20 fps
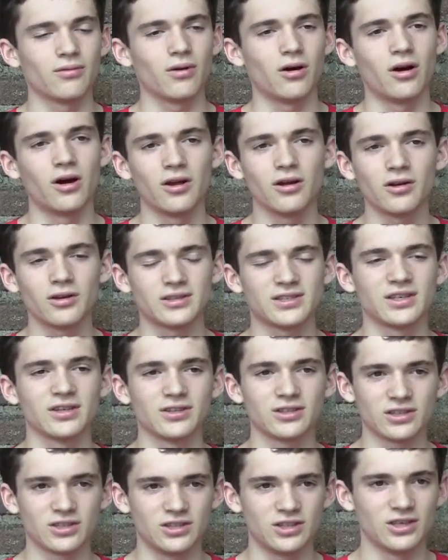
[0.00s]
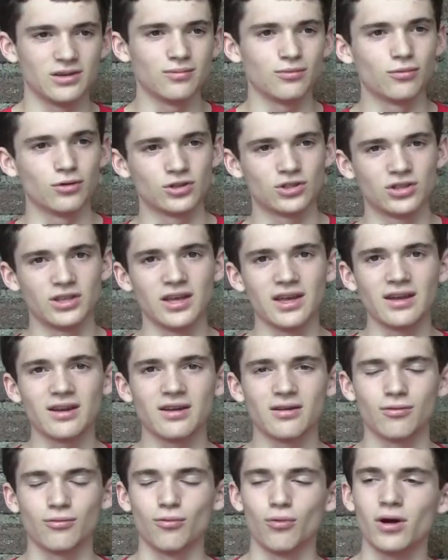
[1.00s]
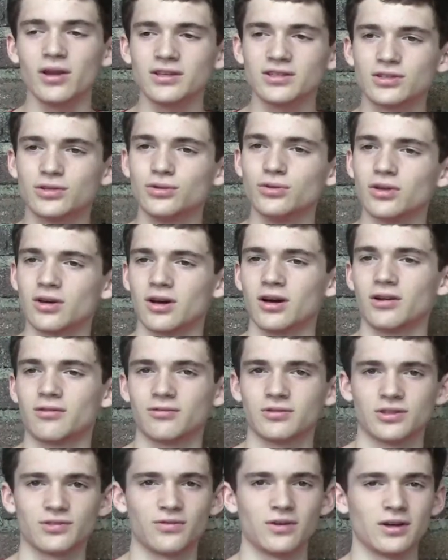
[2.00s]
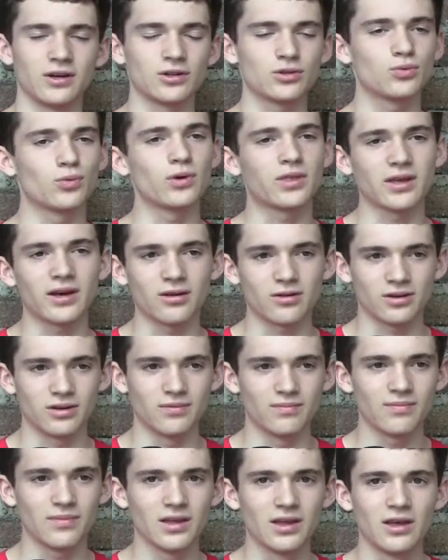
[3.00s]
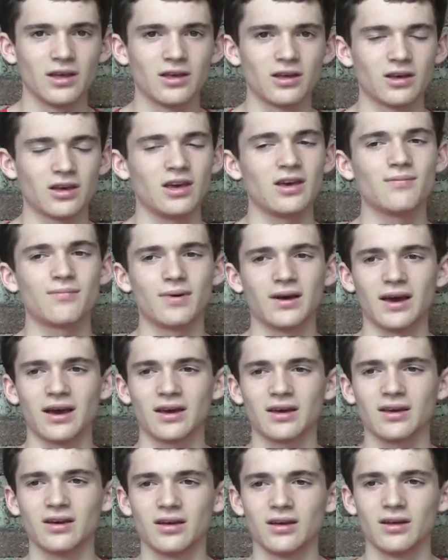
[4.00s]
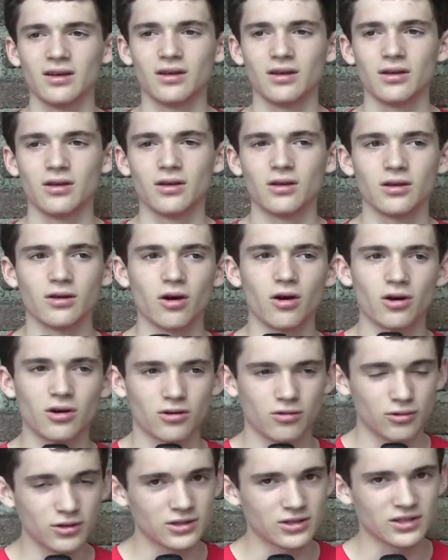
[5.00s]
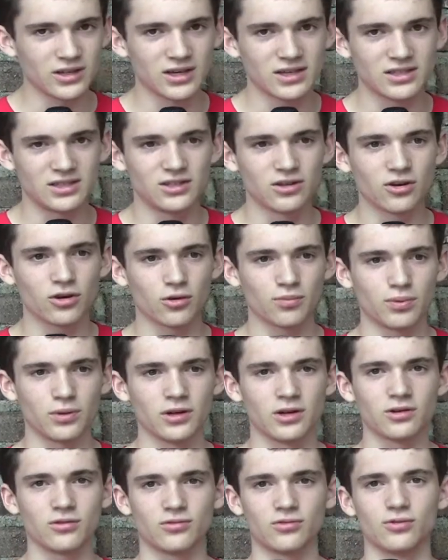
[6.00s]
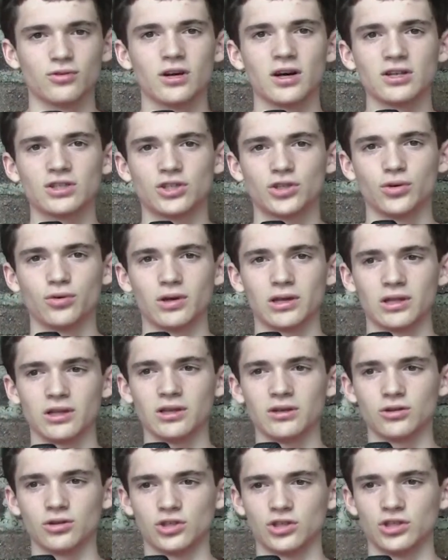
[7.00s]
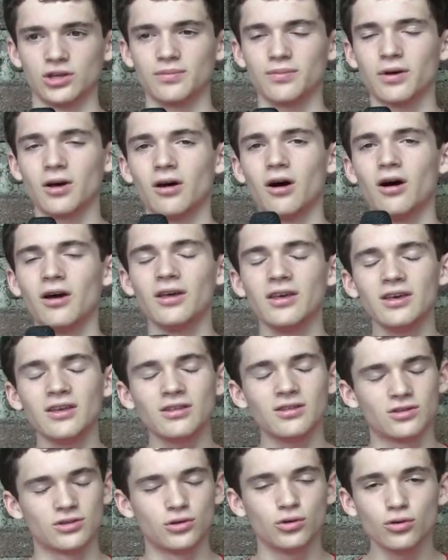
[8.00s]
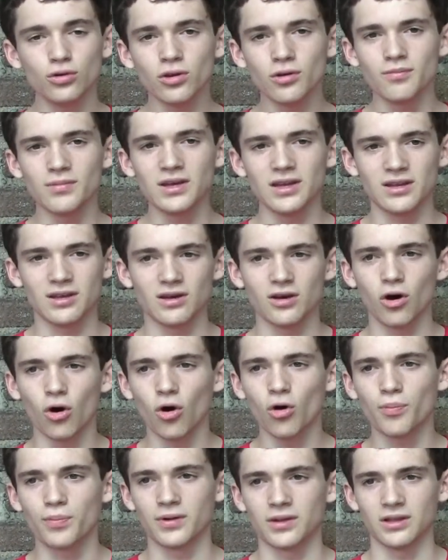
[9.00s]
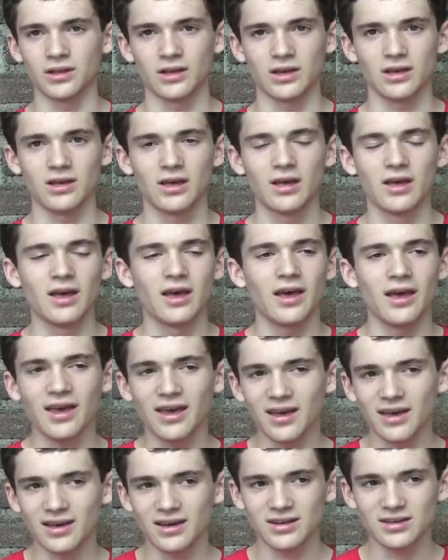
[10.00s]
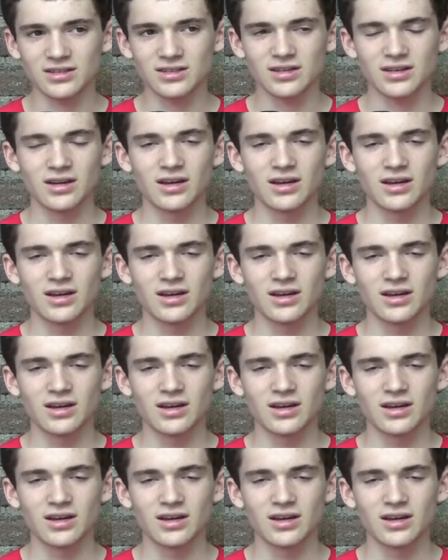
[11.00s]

on a Celtics team, which then went to the conference finals without him, came back, criticized younger players for not showing leadership in, to the media openly, and